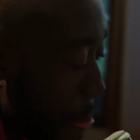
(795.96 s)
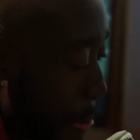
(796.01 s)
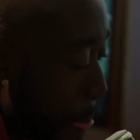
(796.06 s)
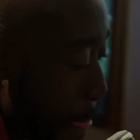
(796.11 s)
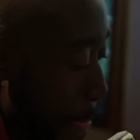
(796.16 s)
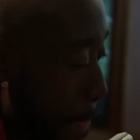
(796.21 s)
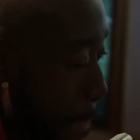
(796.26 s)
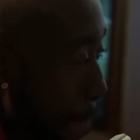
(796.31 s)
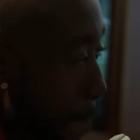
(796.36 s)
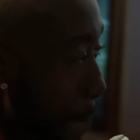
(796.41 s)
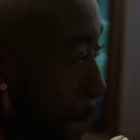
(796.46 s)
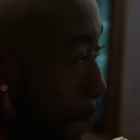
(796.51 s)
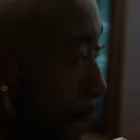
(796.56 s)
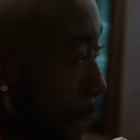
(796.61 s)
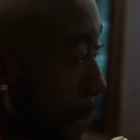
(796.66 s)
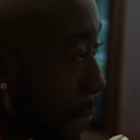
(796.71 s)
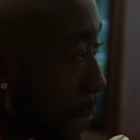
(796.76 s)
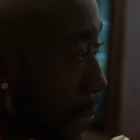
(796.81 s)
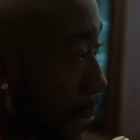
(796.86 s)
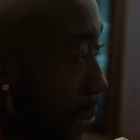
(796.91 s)
it forward, what are you
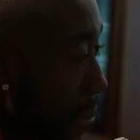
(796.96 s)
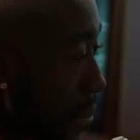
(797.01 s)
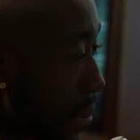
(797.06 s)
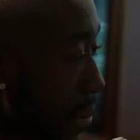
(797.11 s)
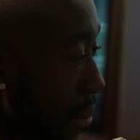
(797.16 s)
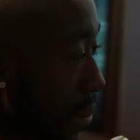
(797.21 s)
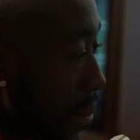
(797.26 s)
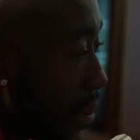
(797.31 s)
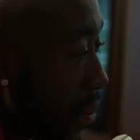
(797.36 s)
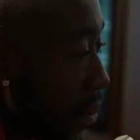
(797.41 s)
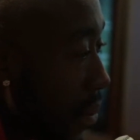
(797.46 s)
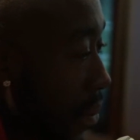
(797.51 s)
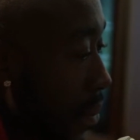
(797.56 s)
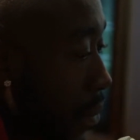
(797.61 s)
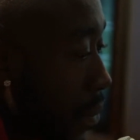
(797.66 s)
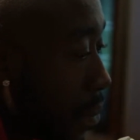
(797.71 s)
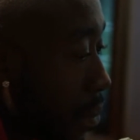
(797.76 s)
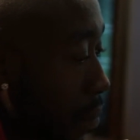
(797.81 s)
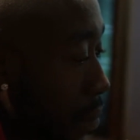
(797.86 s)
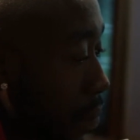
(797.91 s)
working on right now, and what's
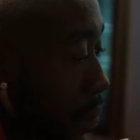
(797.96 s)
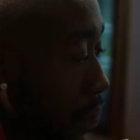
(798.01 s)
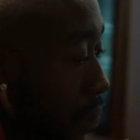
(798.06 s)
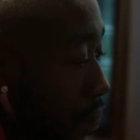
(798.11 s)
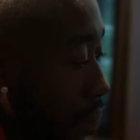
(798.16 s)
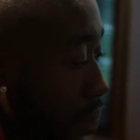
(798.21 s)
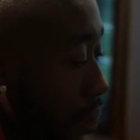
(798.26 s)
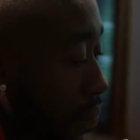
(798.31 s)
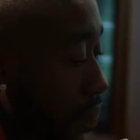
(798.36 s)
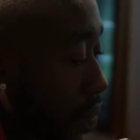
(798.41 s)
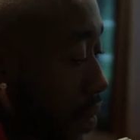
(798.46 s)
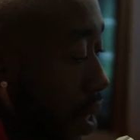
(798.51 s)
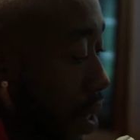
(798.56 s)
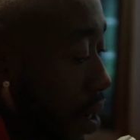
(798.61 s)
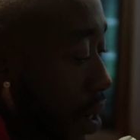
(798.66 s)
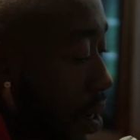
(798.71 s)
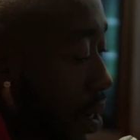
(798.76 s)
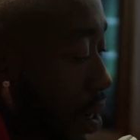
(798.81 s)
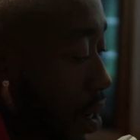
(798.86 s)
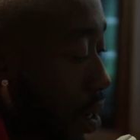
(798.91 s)
coming in the future?
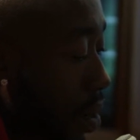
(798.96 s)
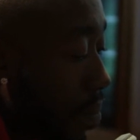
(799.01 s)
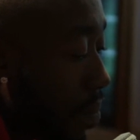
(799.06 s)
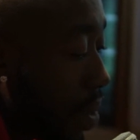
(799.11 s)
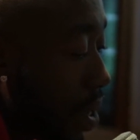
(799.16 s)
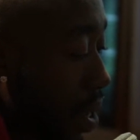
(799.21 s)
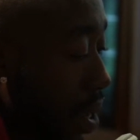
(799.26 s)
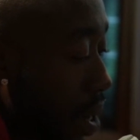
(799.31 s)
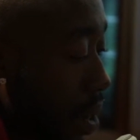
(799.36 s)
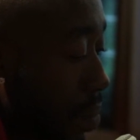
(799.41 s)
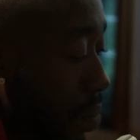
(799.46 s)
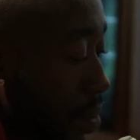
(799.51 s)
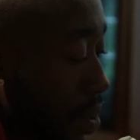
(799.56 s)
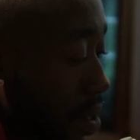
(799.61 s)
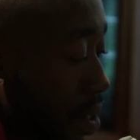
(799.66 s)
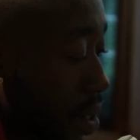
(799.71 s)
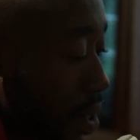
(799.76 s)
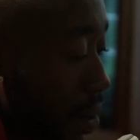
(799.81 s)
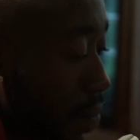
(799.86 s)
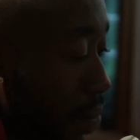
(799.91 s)
Man,
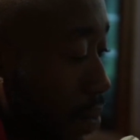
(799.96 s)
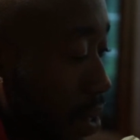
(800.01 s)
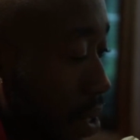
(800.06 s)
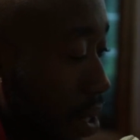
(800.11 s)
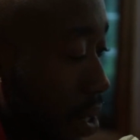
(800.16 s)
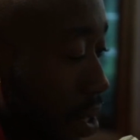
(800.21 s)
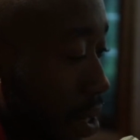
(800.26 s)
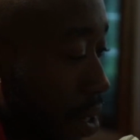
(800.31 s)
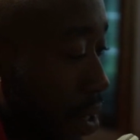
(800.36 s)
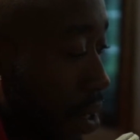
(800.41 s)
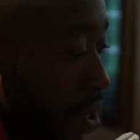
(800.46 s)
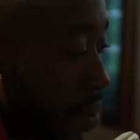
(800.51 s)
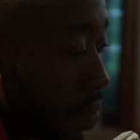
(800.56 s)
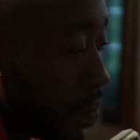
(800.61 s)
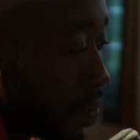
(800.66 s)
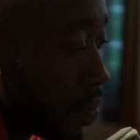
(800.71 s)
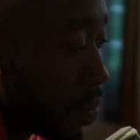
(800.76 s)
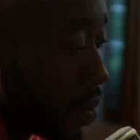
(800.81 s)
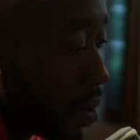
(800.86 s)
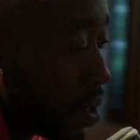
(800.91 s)
I'm really
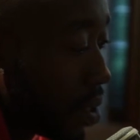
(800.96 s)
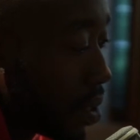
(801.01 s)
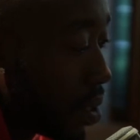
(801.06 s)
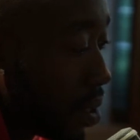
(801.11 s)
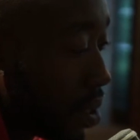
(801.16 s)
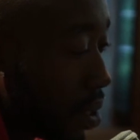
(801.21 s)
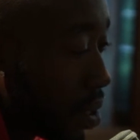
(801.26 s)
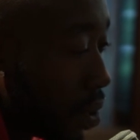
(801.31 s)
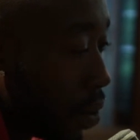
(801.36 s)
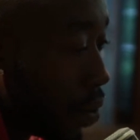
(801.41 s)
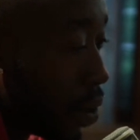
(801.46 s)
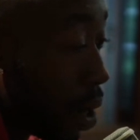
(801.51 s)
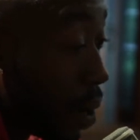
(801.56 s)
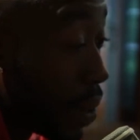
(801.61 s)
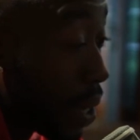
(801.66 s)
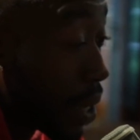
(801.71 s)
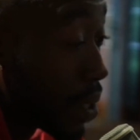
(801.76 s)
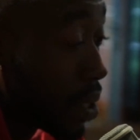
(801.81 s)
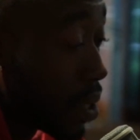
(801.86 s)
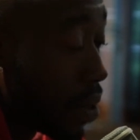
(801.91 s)
just on.
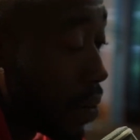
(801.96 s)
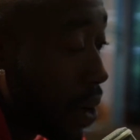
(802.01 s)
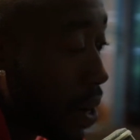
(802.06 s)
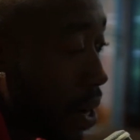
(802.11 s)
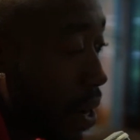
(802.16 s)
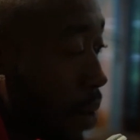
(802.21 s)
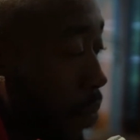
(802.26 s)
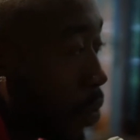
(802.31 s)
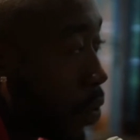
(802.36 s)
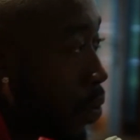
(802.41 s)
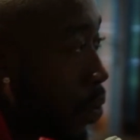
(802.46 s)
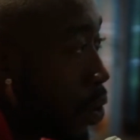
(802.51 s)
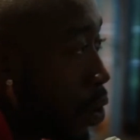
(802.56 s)
Like I said, right now I'm on the